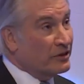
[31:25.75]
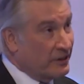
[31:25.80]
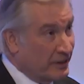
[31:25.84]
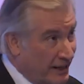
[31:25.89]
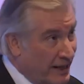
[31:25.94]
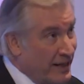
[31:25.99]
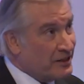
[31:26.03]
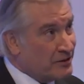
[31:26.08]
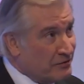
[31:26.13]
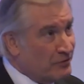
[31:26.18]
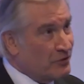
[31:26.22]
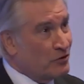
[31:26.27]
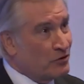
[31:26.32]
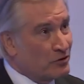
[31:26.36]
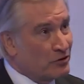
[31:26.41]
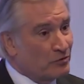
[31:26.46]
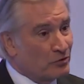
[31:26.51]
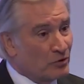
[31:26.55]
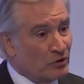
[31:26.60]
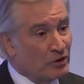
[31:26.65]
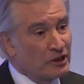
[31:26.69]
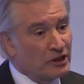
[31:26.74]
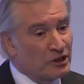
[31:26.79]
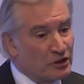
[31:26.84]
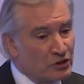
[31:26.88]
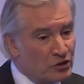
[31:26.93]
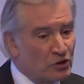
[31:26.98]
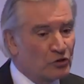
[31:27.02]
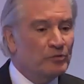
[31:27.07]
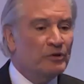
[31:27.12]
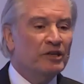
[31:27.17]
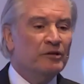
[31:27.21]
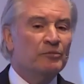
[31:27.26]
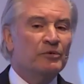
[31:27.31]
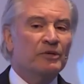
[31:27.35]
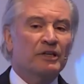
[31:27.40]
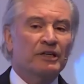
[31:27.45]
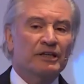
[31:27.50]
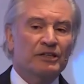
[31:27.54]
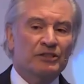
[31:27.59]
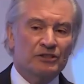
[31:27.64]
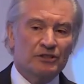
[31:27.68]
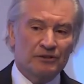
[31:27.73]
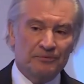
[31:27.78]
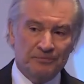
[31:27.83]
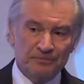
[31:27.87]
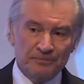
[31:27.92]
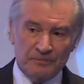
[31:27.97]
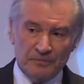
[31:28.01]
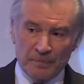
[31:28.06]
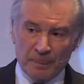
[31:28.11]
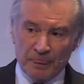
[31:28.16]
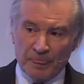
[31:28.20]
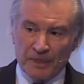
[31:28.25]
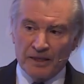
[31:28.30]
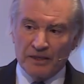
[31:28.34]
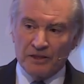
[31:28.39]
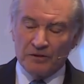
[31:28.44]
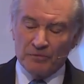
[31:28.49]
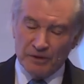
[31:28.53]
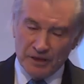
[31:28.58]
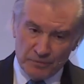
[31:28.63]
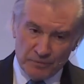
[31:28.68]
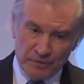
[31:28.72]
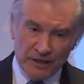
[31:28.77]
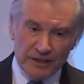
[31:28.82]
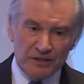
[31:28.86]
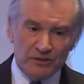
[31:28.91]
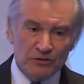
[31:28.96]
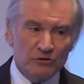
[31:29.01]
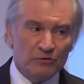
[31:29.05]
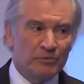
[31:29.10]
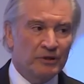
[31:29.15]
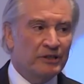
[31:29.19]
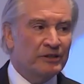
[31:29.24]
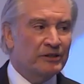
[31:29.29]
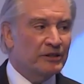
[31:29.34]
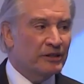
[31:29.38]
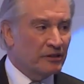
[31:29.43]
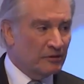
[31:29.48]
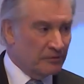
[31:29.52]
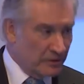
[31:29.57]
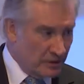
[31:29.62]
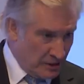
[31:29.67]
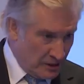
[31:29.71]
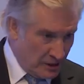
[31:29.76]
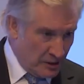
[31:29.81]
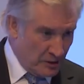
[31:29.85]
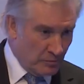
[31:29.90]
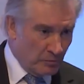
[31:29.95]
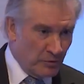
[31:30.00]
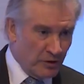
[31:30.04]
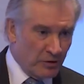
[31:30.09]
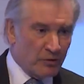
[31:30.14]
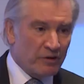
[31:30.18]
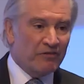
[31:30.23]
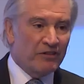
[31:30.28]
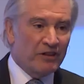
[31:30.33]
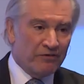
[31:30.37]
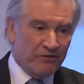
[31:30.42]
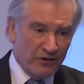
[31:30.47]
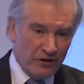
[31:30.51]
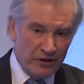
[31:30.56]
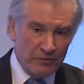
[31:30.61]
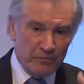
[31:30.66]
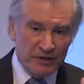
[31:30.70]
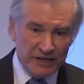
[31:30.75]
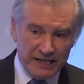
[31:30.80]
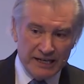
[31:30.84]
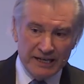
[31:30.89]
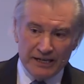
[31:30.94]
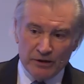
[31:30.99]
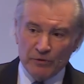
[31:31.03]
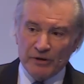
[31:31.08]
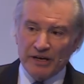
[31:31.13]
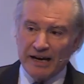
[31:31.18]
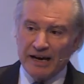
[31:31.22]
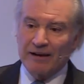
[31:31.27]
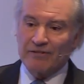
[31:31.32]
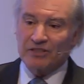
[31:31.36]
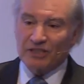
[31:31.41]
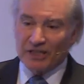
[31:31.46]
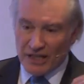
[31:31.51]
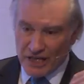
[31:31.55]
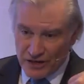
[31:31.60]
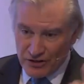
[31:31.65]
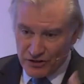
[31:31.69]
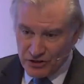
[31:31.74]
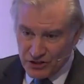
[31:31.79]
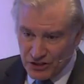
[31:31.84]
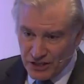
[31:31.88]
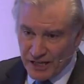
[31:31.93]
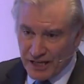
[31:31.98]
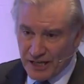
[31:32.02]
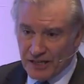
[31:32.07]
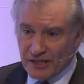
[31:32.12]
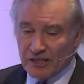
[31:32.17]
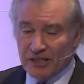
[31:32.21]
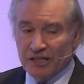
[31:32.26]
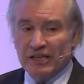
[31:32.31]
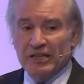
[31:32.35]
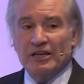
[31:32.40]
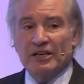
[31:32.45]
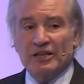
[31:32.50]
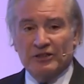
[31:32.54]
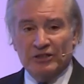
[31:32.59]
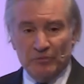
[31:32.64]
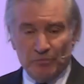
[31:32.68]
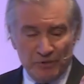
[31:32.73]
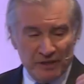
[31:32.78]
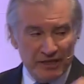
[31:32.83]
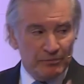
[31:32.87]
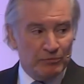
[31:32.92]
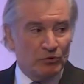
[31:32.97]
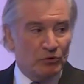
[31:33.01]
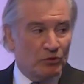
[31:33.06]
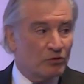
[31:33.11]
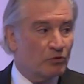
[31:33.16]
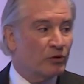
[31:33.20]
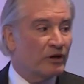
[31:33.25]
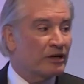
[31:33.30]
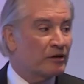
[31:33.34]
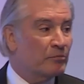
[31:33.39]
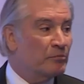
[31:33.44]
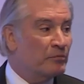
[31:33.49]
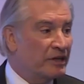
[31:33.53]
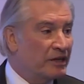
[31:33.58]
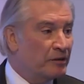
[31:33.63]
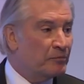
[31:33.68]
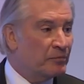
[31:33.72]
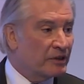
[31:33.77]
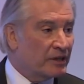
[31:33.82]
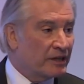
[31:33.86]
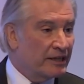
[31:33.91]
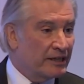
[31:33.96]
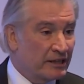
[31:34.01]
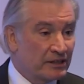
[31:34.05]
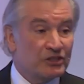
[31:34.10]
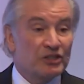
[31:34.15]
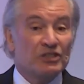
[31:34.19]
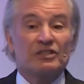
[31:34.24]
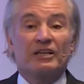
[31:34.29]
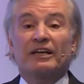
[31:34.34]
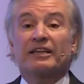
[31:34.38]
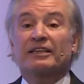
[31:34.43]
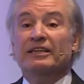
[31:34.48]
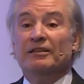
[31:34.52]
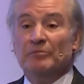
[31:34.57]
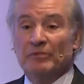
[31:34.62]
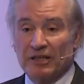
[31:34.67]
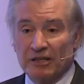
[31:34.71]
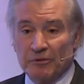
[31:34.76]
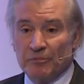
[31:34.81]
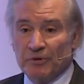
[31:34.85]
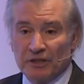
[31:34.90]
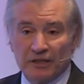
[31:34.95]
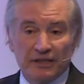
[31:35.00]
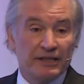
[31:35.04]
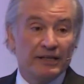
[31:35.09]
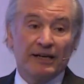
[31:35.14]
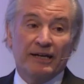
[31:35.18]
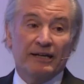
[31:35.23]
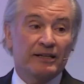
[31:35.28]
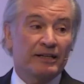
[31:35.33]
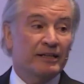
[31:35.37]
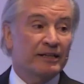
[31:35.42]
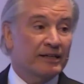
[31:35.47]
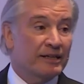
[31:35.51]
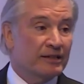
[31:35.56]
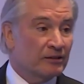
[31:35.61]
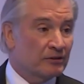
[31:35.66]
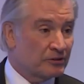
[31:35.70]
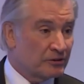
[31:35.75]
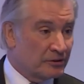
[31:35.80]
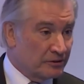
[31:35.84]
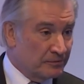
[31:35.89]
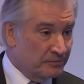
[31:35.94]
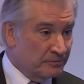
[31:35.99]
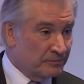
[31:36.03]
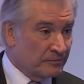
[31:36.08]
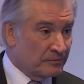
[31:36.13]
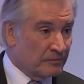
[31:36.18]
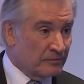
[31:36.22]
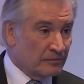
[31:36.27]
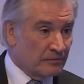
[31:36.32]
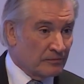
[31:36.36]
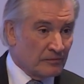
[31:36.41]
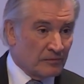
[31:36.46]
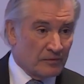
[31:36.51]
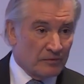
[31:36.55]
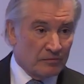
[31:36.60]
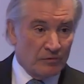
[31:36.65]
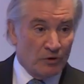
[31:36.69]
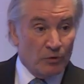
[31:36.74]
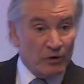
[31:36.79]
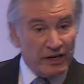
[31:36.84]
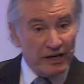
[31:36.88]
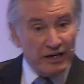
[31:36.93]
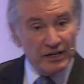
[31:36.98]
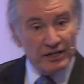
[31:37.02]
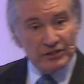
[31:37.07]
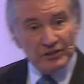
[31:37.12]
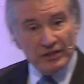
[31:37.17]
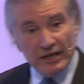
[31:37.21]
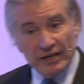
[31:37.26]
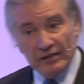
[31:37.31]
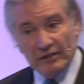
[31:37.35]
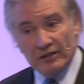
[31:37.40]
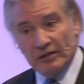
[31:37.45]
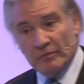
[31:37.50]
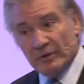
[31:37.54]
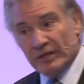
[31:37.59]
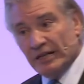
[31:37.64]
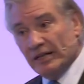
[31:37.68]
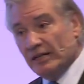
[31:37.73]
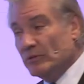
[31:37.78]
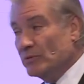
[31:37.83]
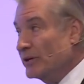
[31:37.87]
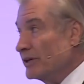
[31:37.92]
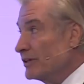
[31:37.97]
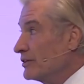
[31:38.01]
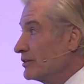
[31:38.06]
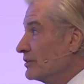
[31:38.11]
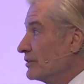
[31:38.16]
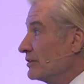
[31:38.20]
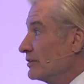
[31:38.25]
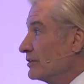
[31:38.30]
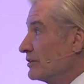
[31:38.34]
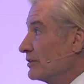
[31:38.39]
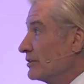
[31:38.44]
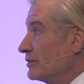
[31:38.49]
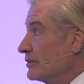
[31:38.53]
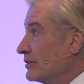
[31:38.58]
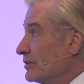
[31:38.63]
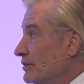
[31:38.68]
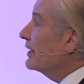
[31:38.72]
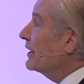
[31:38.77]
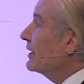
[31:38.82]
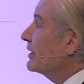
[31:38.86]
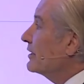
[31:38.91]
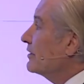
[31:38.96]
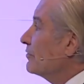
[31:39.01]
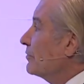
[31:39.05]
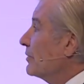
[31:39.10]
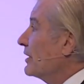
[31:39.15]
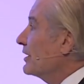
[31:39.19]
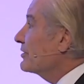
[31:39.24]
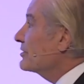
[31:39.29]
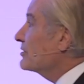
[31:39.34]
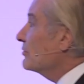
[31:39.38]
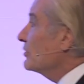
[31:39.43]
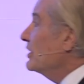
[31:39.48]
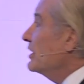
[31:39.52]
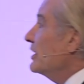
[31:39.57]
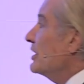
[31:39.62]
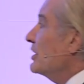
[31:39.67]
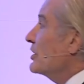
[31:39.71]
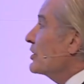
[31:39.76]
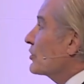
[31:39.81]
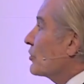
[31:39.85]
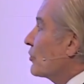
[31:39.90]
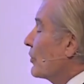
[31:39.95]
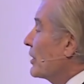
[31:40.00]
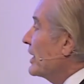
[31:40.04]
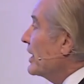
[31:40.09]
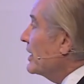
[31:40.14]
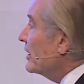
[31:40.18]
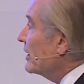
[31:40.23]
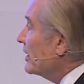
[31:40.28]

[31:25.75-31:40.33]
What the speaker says: less vulnerable to manipulation. The manipulation will be there, but in the very beginning, we have to understand that people will want to manipulate it just like they manipulate anything else. But we've got to design it to begin with to avoid that, if possible. Create and